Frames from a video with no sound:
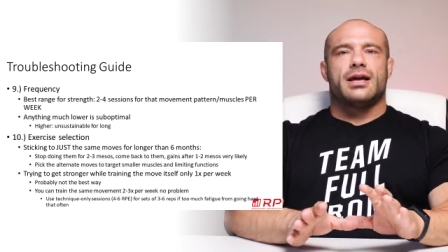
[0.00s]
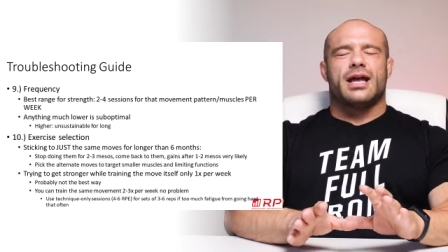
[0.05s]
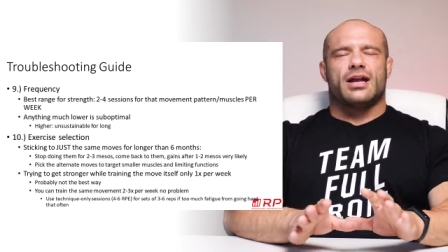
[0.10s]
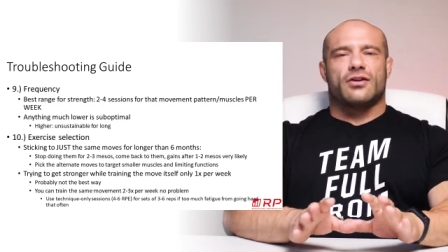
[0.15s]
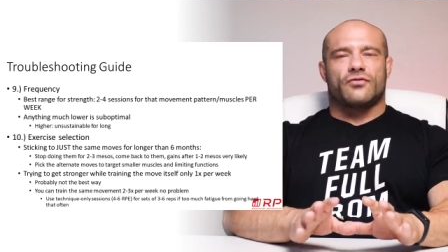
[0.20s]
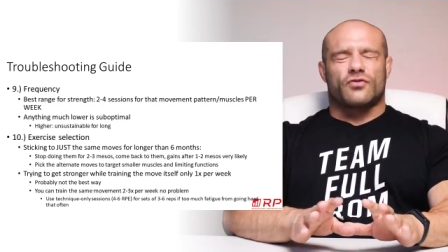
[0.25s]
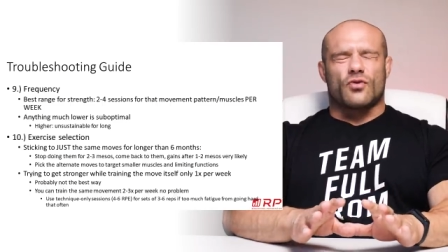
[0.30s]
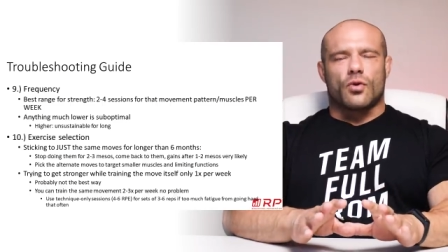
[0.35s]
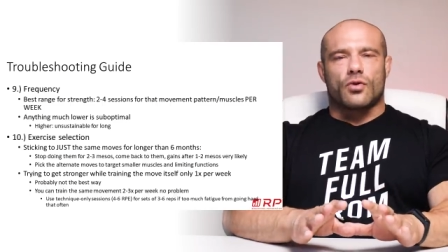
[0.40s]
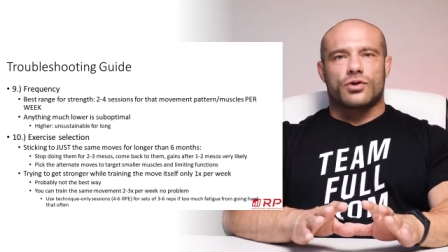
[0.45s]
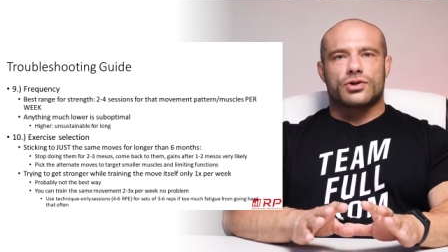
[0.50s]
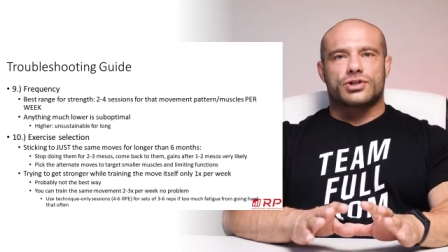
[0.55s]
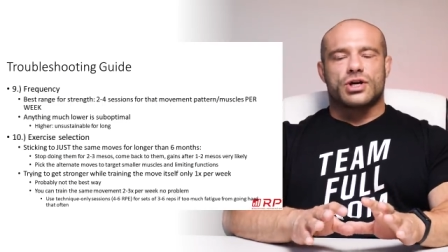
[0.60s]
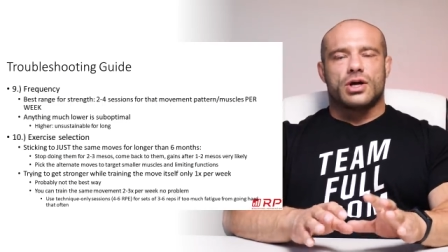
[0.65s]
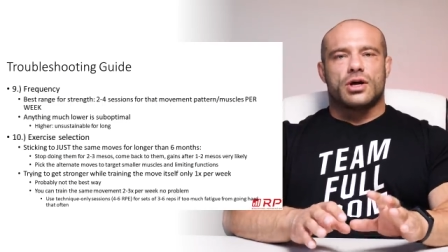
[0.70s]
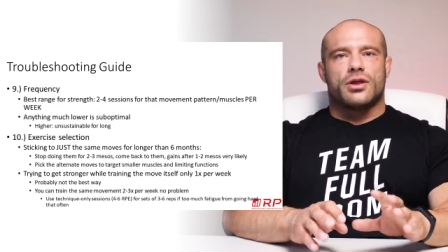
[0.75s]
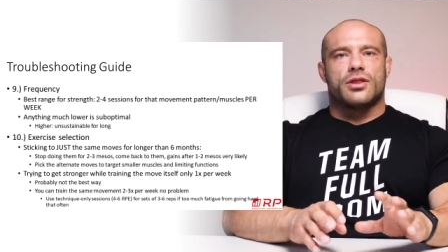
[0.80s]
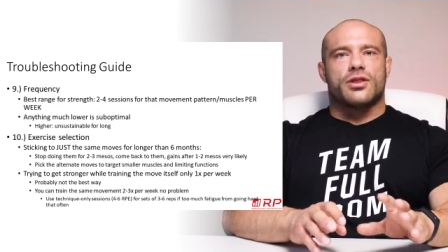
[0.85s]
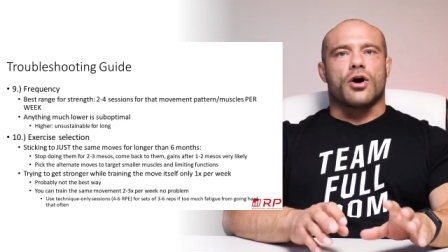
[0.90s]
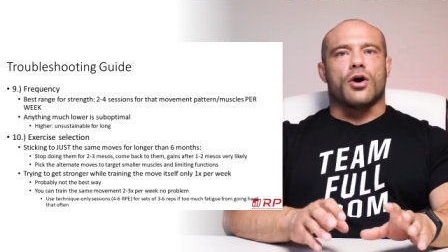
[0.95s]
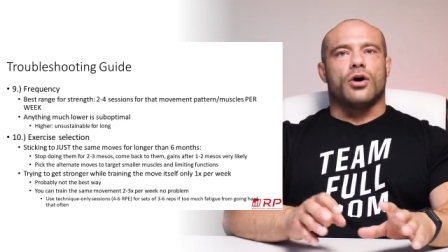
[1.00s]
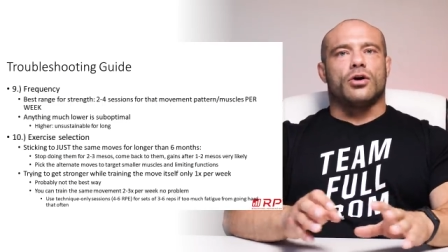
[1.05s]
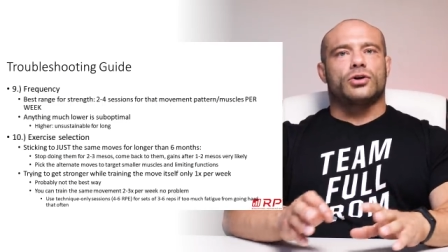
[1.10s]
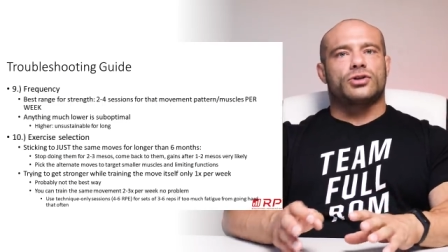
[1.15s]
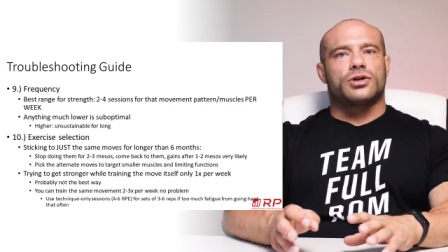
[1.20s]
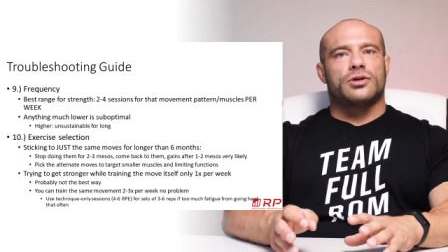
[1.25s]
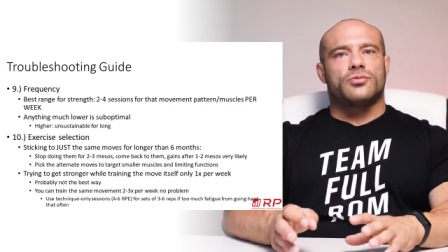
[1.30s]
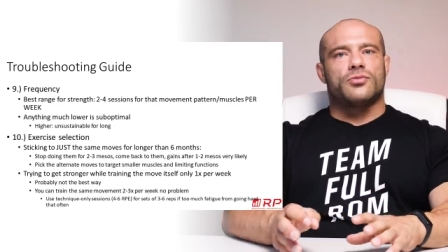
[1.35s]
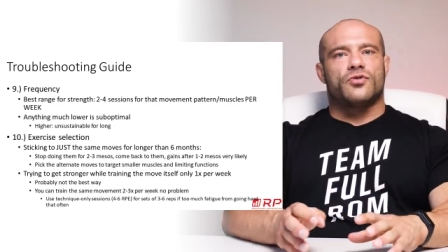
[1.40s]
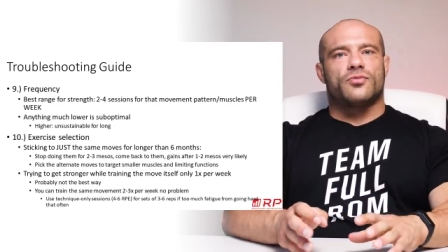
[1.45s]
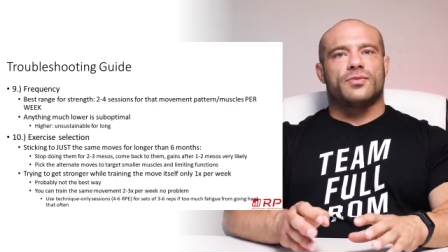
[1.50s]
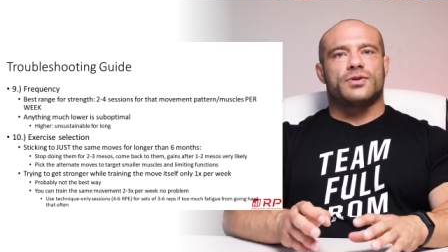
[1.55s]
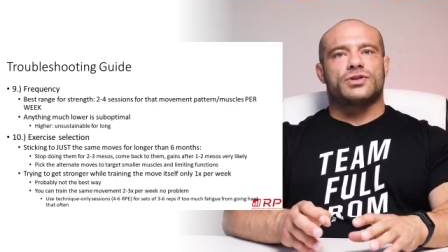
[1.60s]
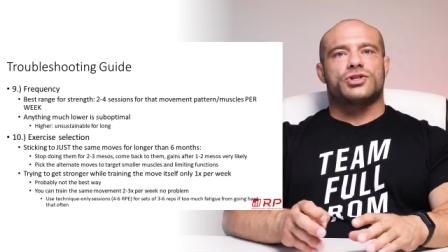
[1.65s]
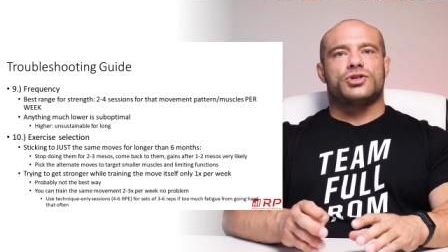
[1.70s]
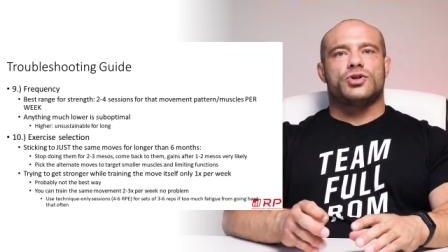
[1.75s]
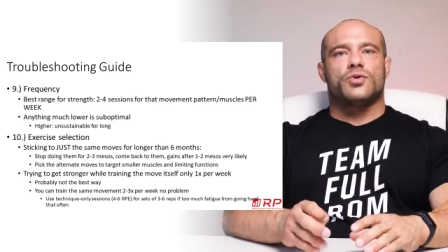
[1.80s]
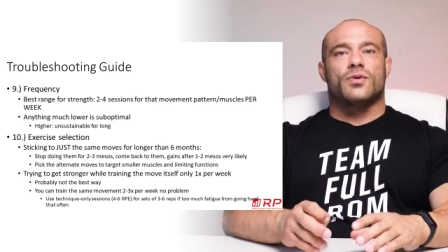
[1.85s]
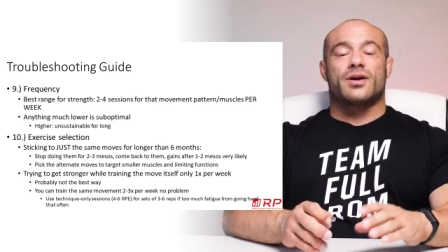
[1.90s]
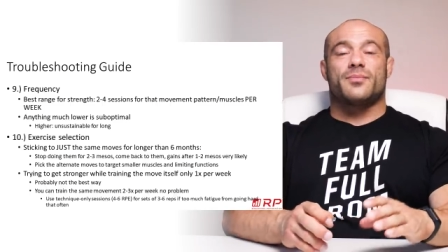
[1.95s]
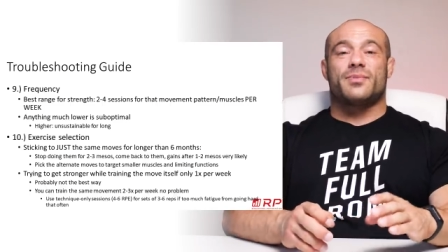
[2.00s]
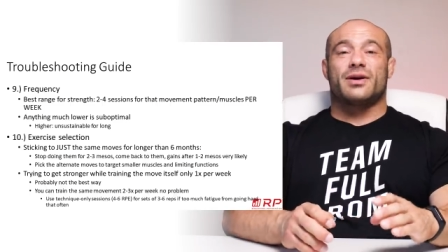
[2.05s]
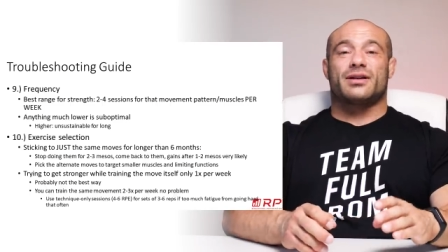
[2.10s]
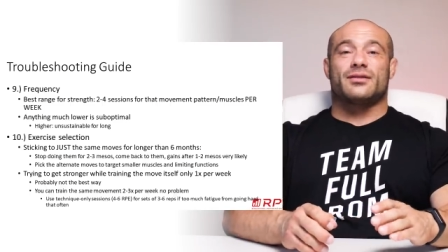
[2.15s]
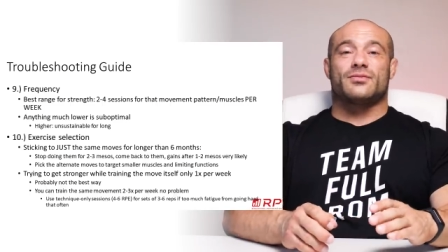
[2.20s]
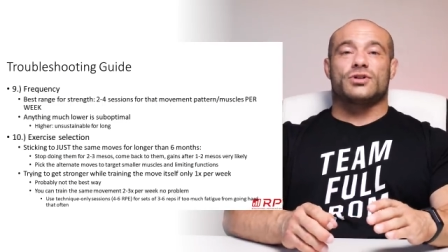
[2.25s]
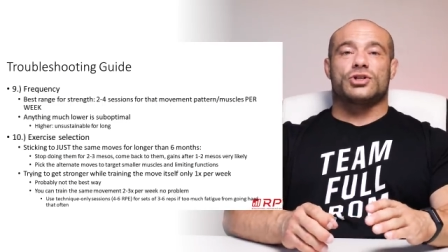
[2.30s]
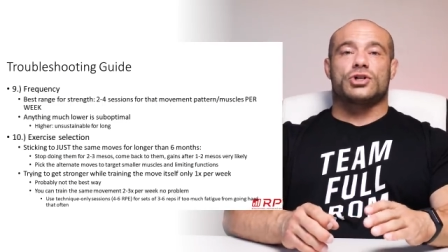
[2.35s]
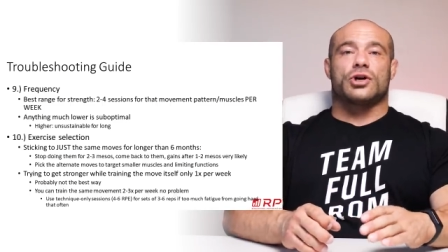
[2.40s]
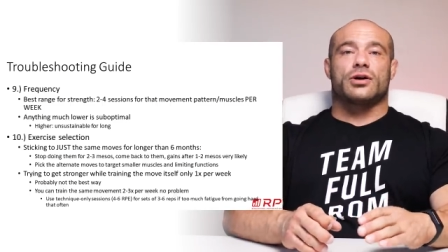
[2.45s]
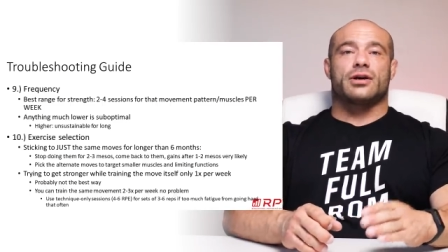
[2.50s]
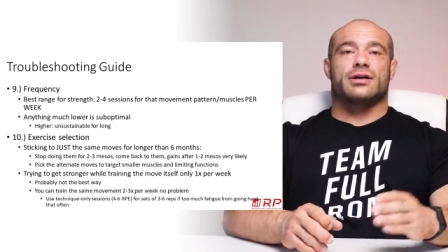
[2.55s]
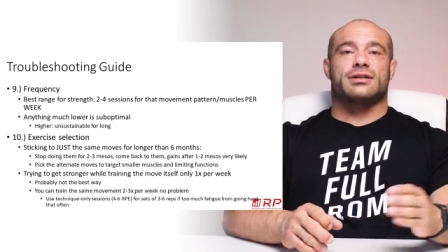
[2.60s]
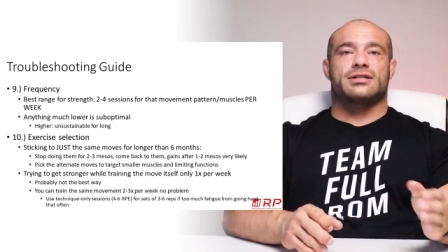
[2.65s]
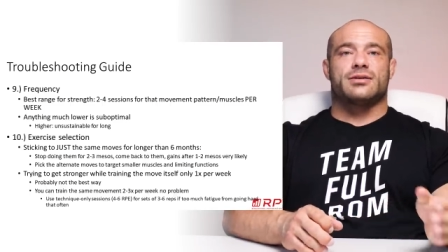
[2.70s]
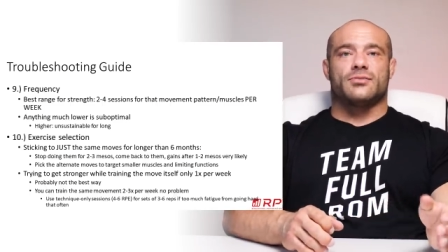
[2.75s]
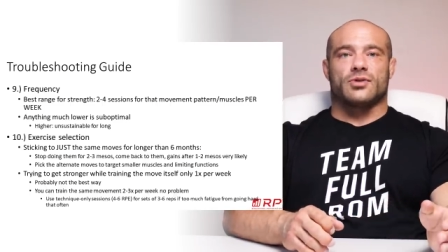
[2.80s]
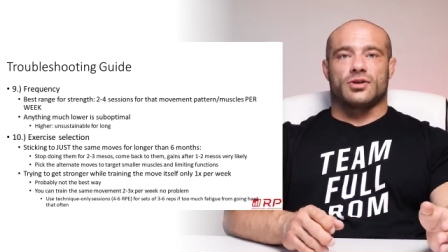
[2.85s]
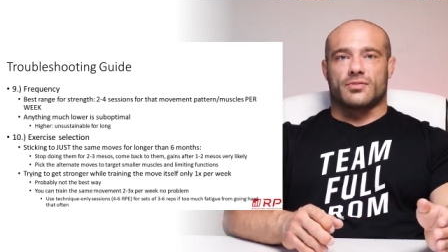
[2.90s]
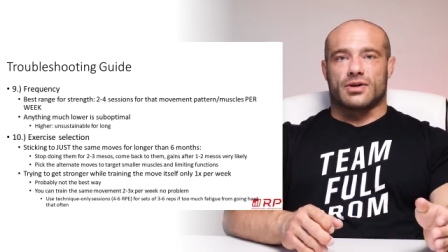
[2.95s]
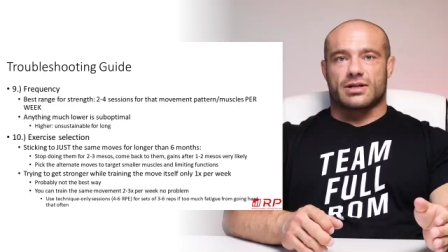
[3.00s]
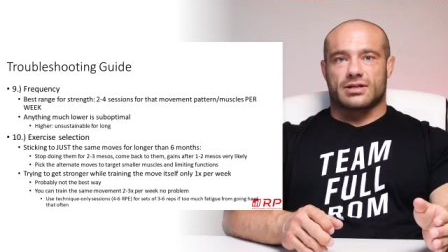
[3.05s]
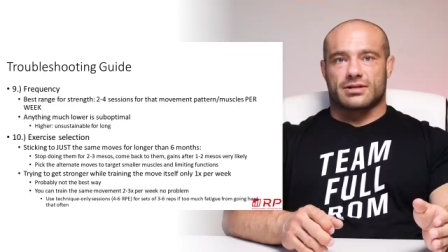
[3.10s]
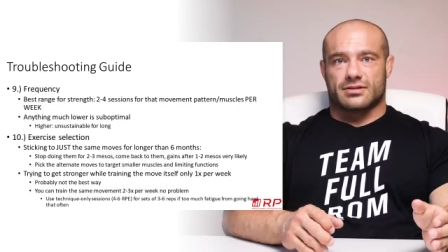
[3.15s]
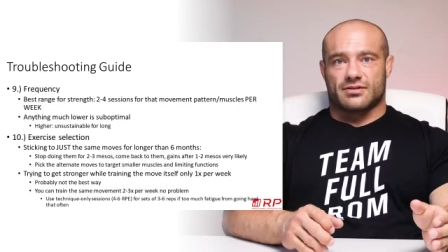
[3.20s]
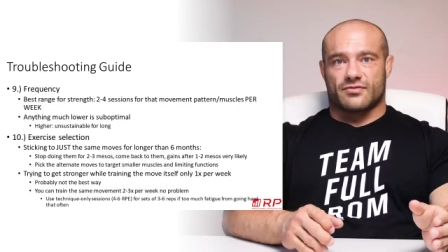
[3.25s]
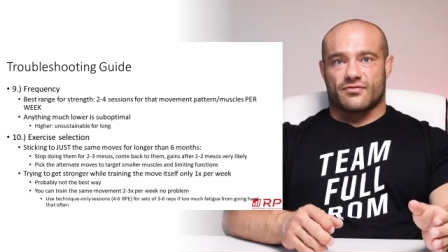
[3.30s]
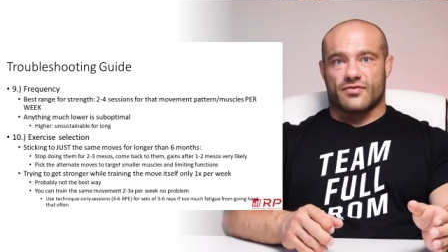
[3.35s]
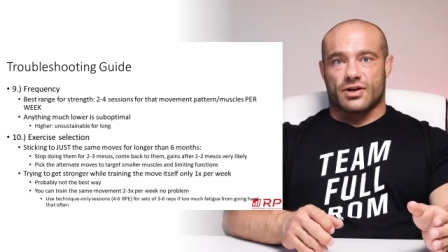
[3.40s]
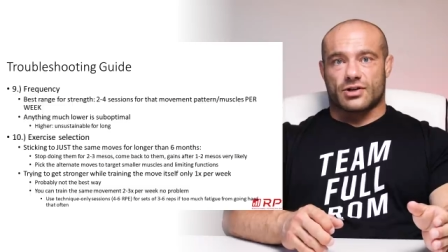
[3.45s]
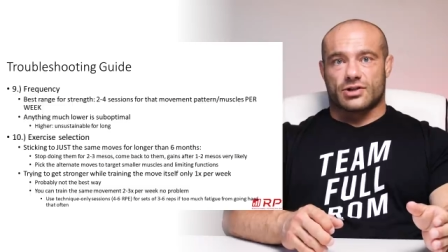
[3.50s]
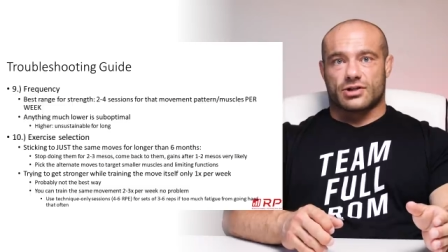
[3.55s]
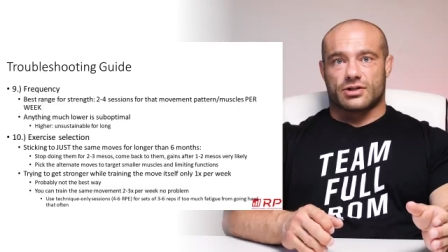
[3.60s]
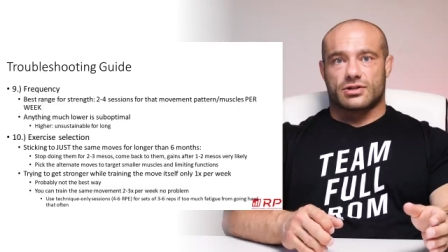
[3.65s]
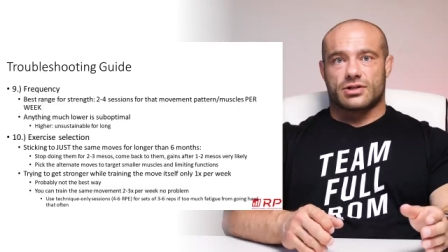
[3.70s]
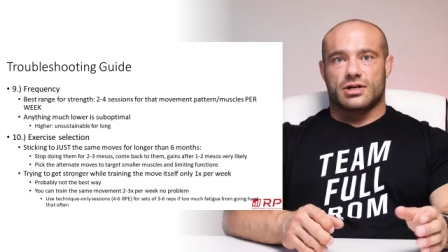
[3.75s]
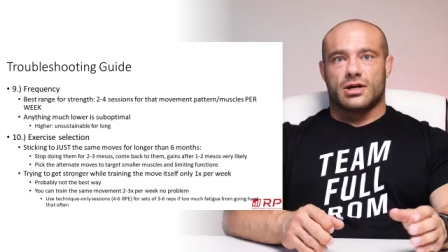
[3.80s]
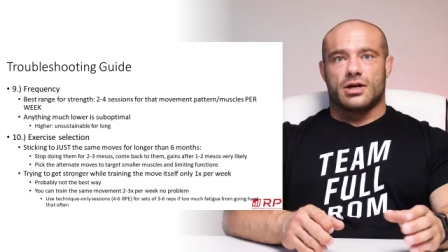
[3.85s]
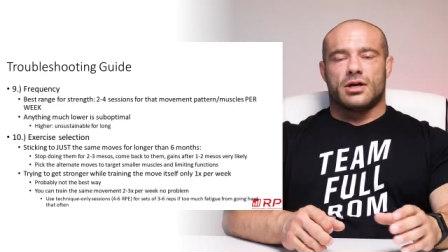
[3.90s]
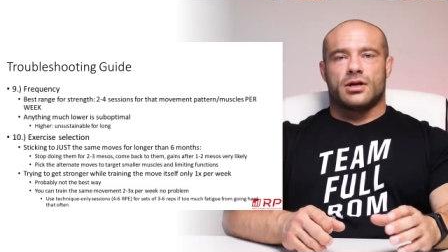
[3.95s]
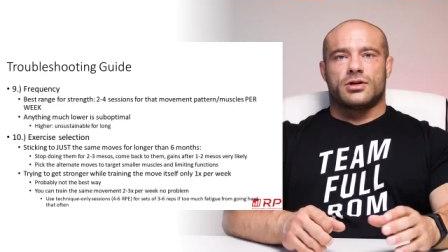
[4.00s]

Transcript: And of course, the alternate movements, you want to pick them to target similar muscles and functions.